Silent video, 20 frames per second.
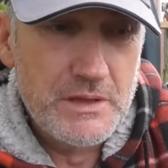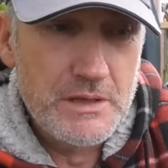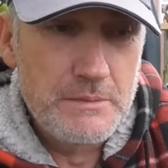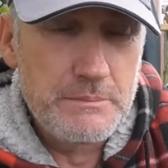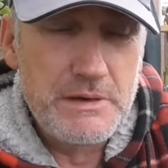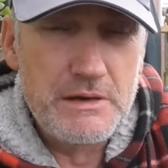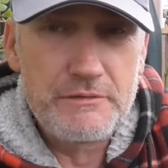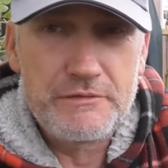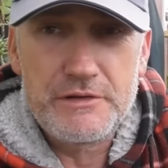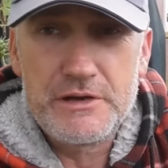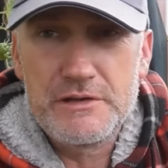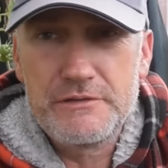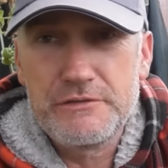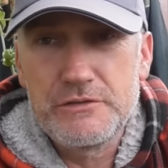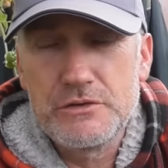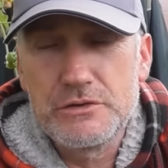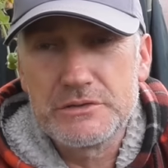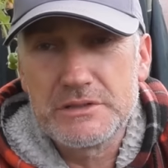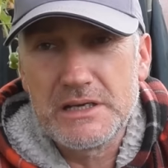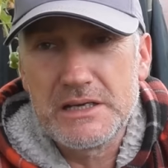About three or
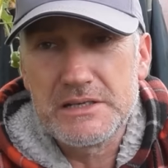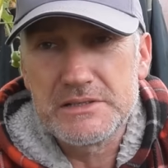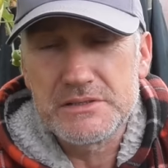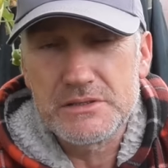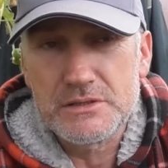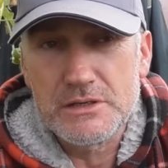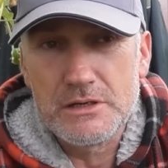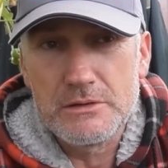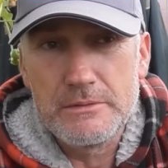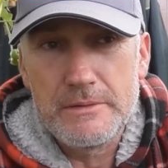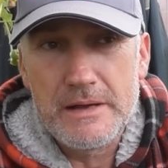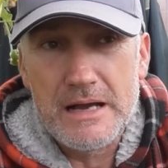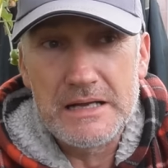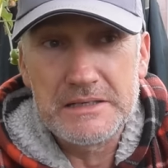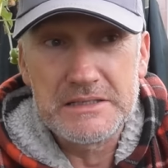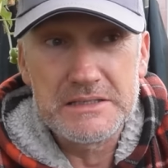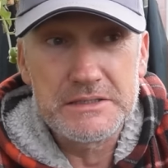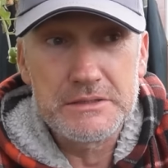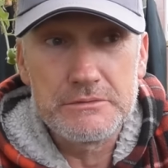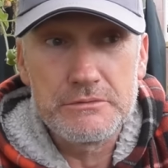four days ago, I
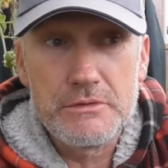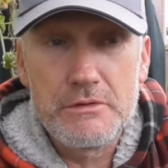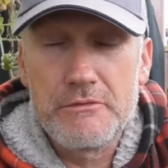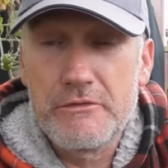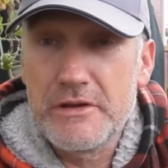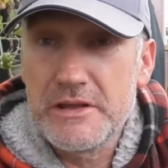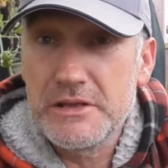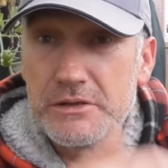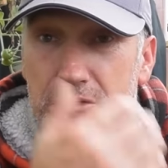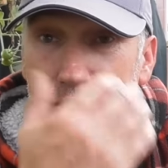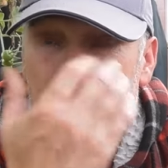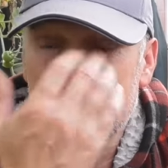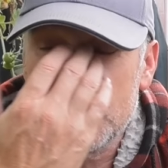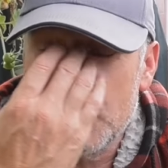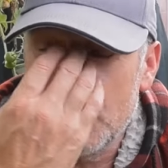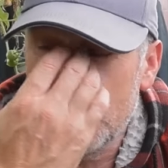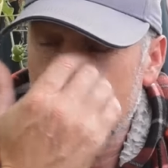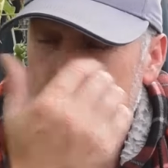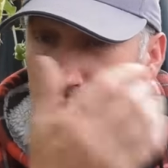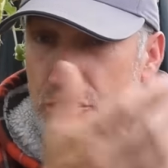did a reveal,
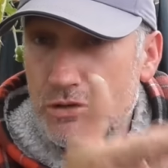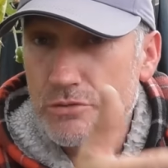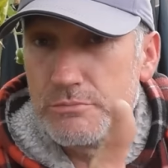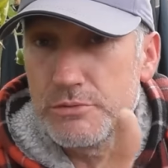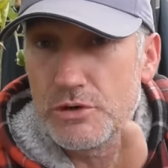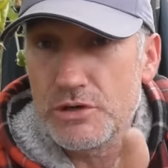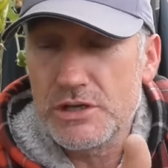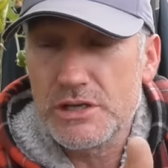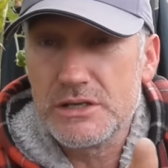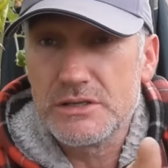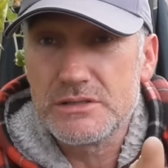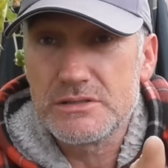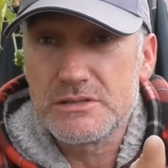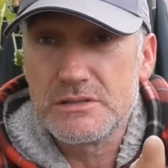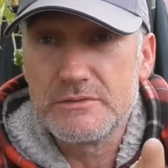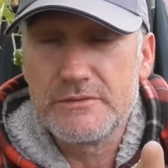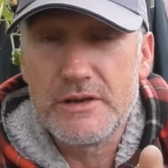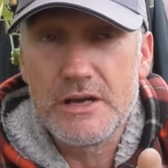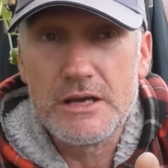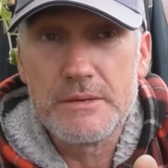two two buckets
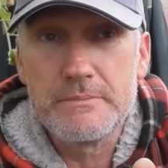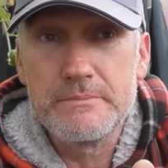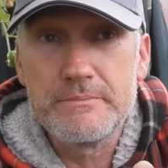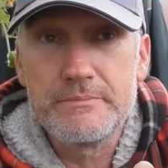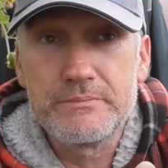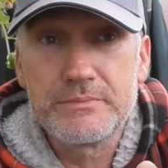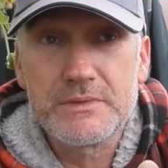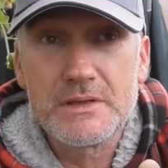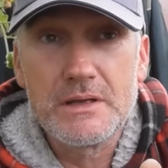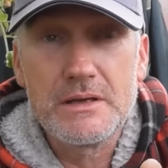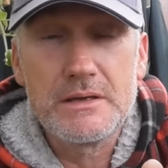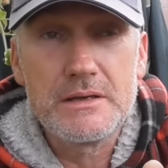of um,